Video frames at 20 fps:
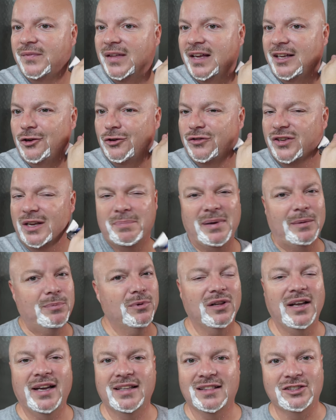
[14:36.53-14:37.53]
And you see
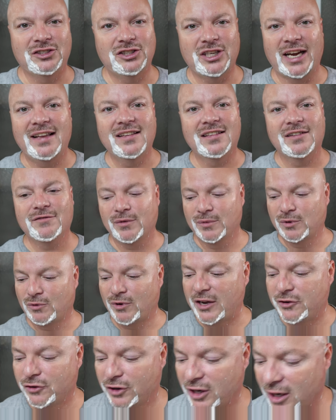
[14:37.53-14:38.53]
people like the Jason from the Razor